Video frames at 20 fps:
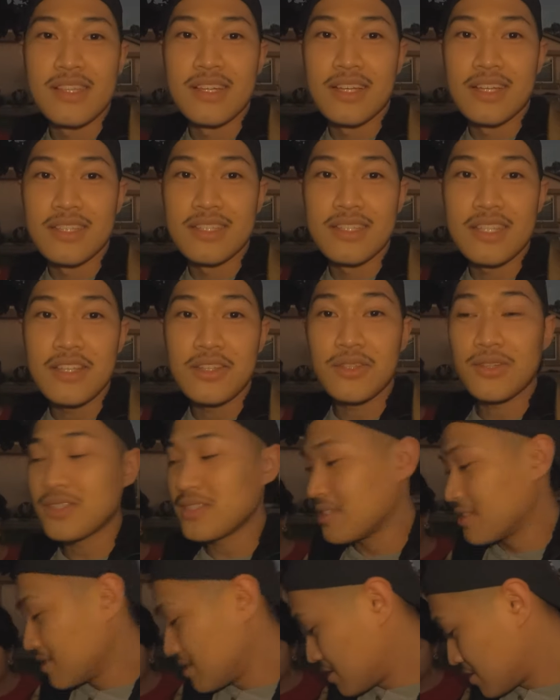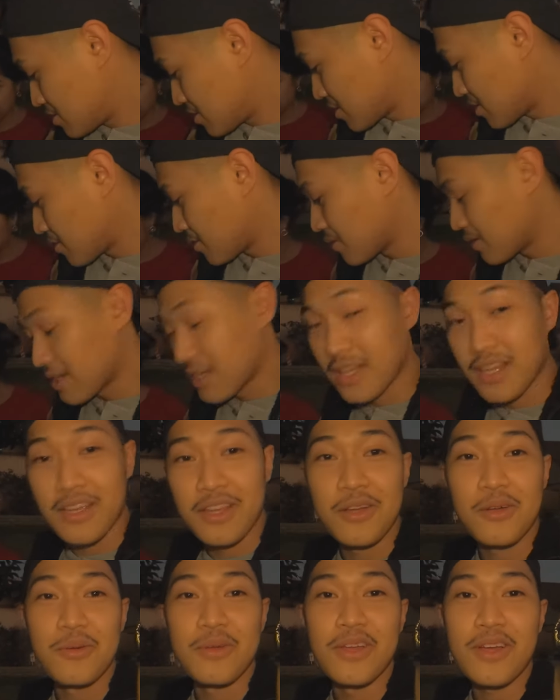the titos. So uh,
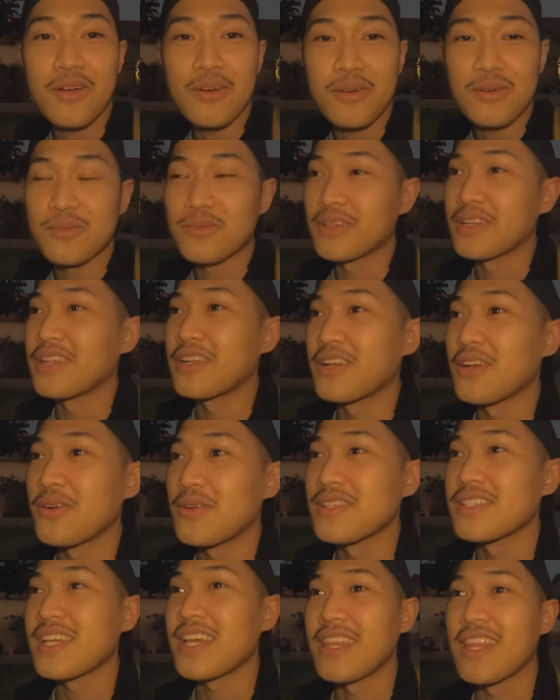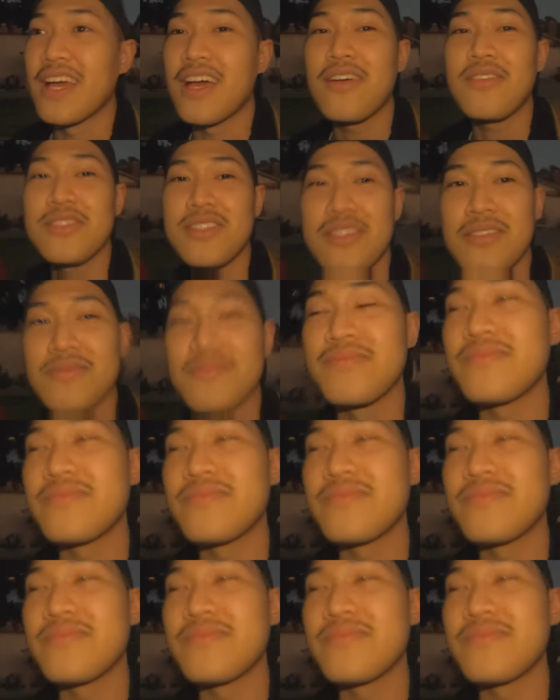here we go. We're gonna go inside the house.